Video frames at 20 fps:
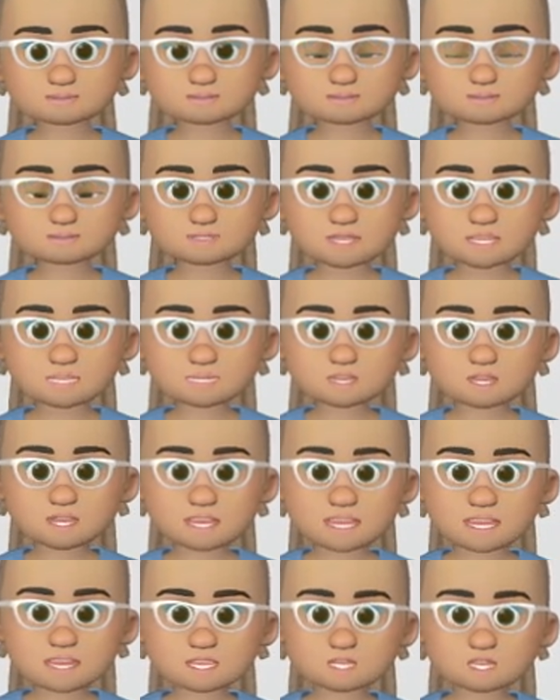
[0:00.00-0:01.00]
to
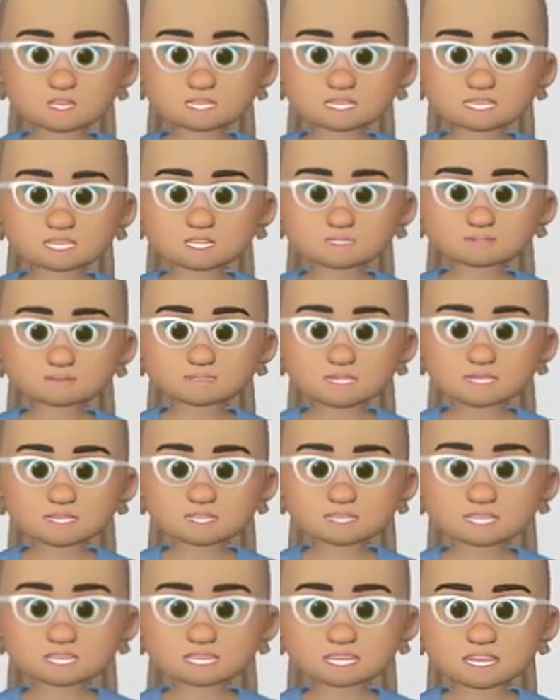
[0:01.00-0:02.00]
replace sugars
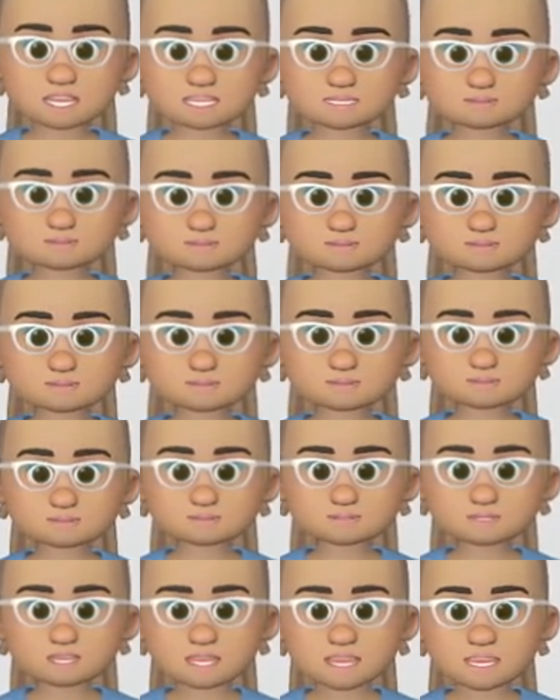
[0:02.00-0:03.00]
in diet,
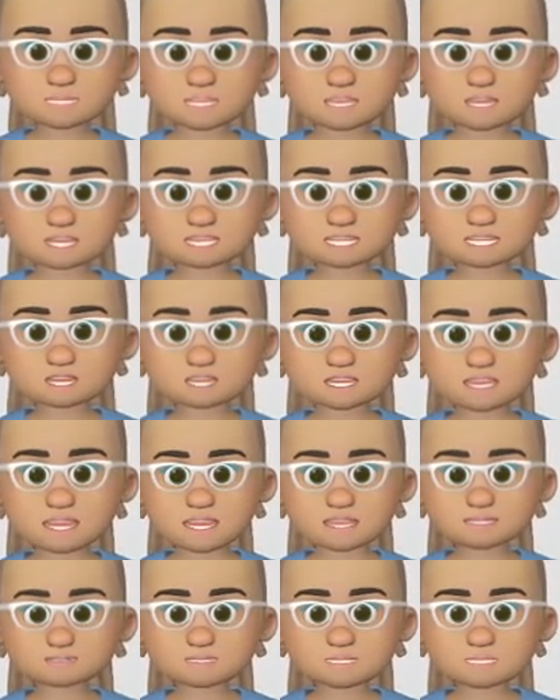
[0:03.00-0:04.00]
and they actually
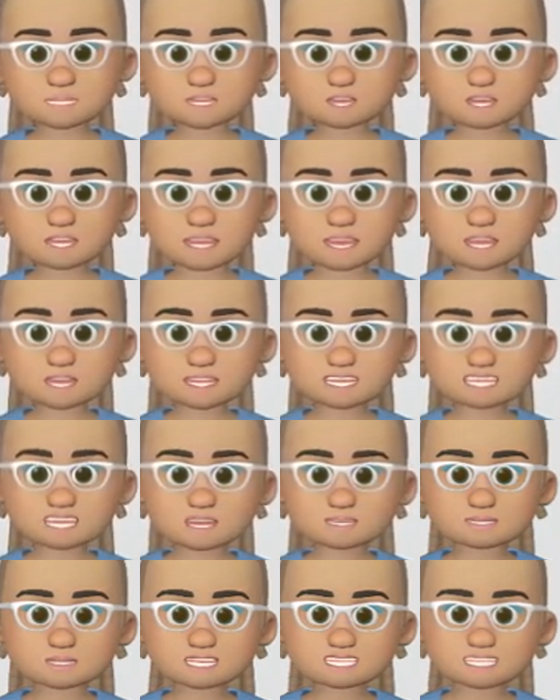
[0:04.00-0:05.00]
stimulate the
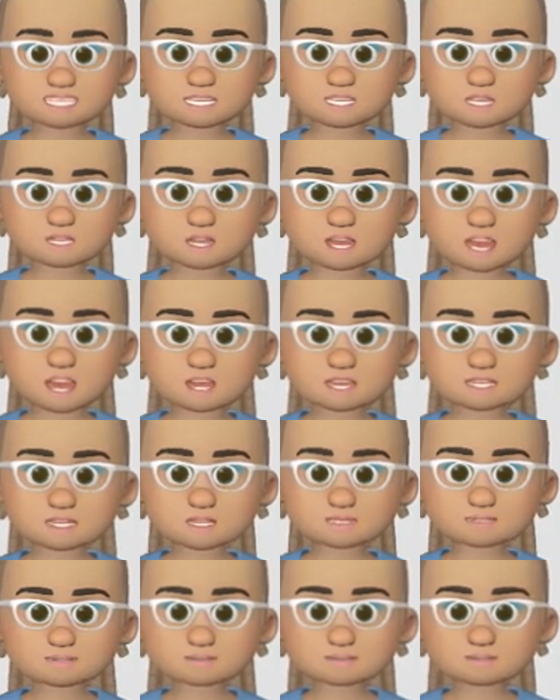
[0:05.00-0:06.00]
receptors in the tongue
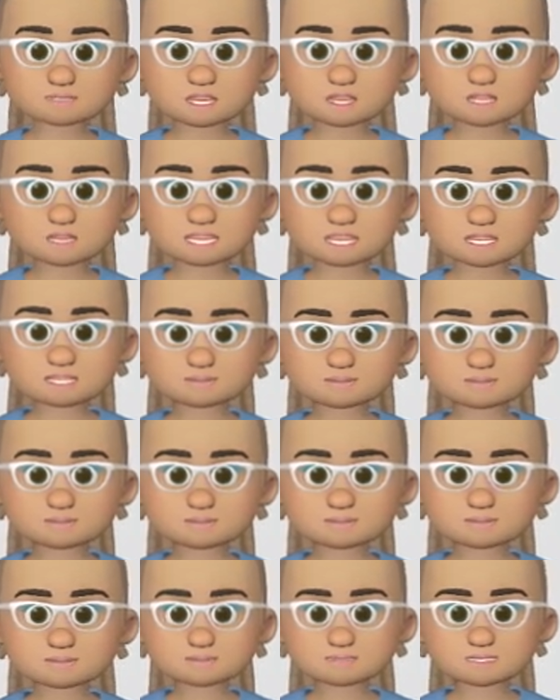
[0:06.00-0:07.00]
to detect
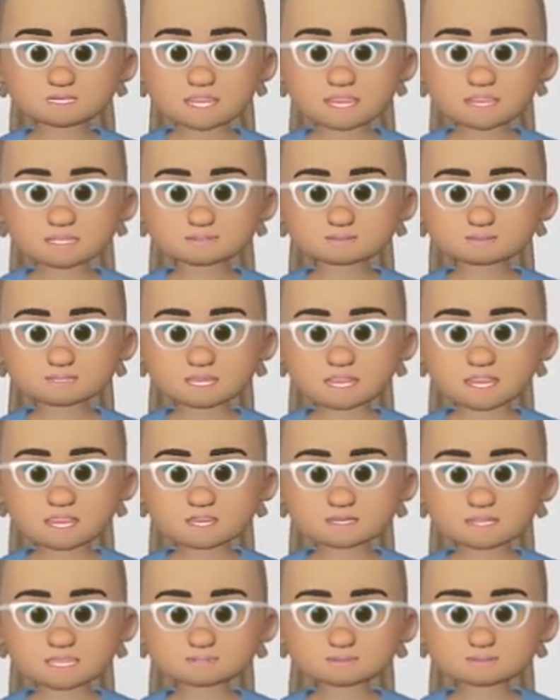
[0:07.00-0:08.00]
sweet
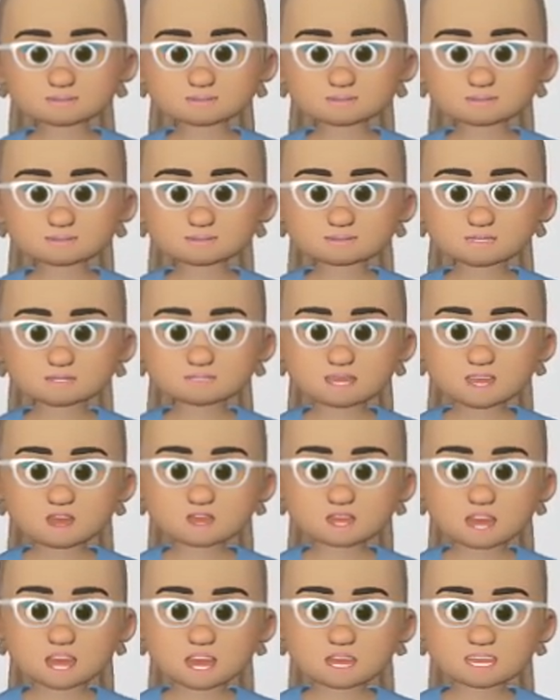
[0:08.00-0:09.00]
flavors. I
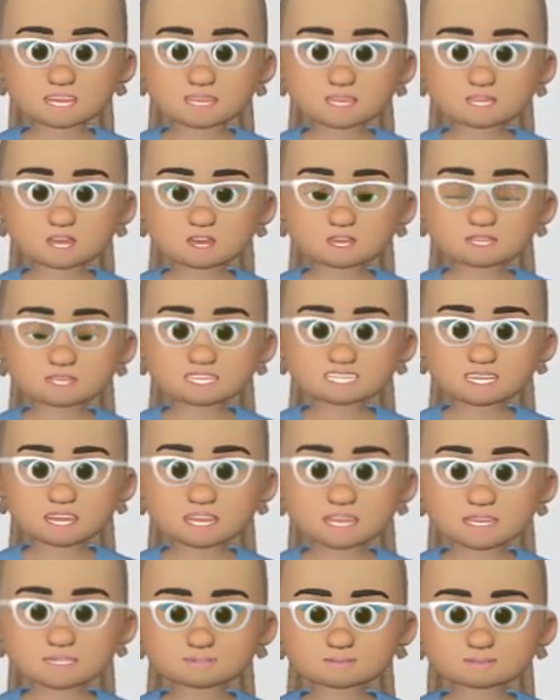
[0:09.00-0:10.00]
wanted to
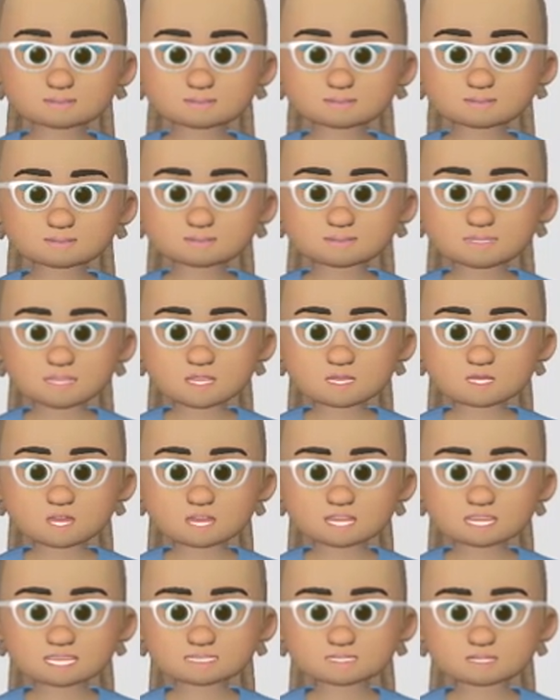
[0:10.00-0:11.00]
illustrate to you
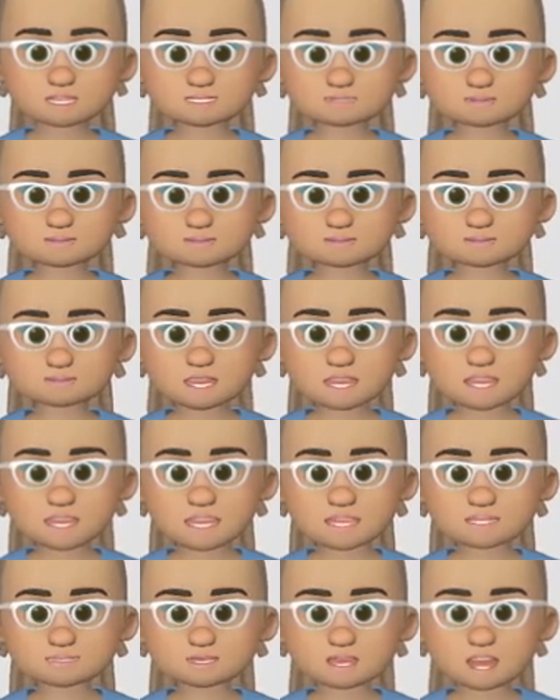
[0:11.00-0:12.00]
guys
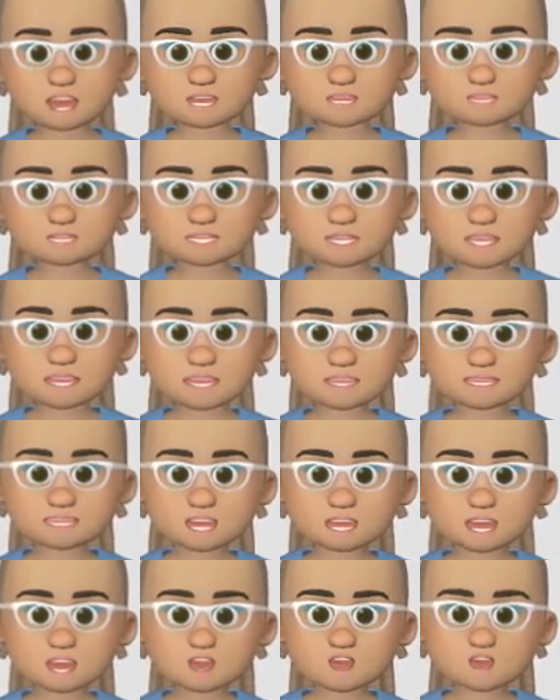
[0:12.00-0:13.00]
3 commonly
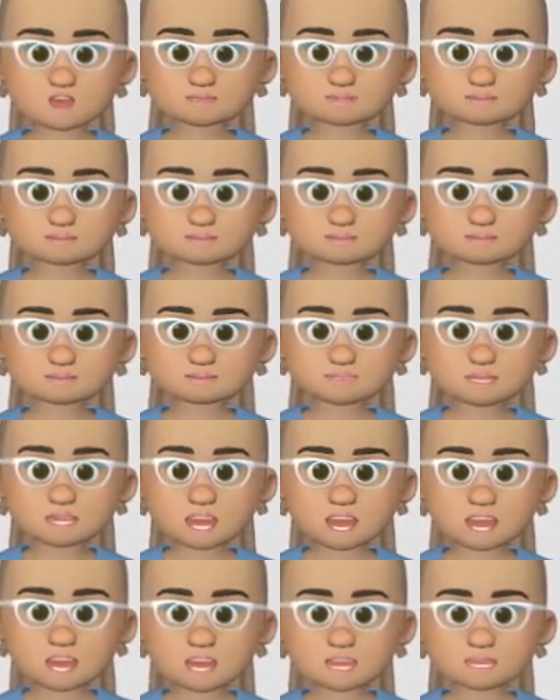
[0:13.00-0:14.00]
found
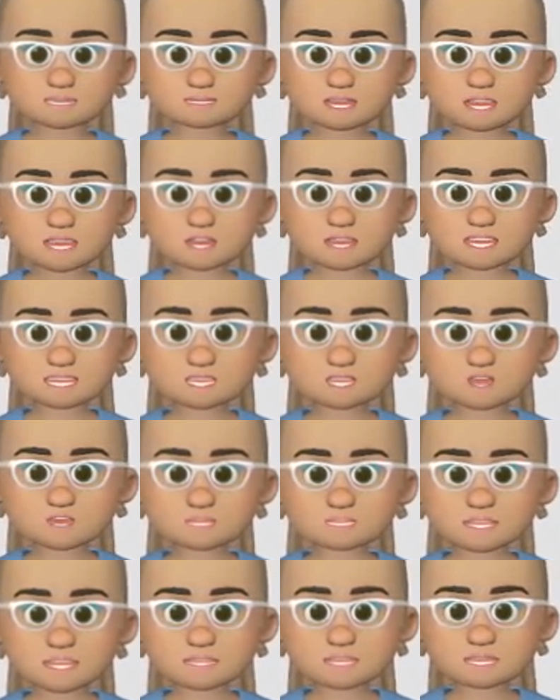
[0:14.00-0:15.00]
artificial
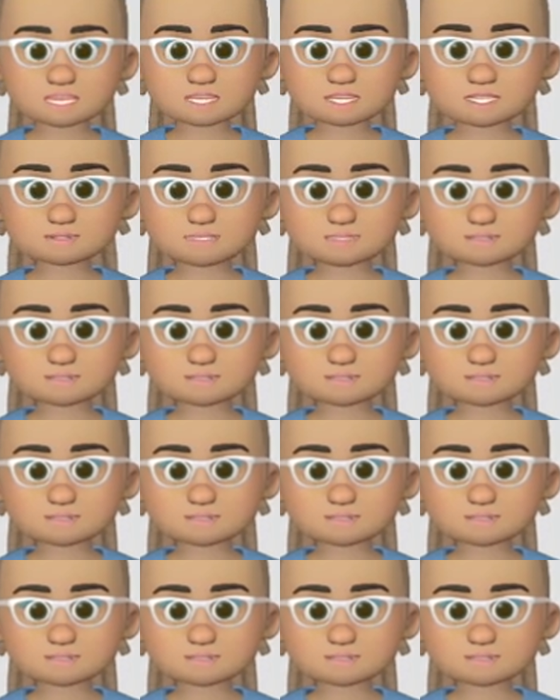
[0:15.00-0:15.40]
sweeteners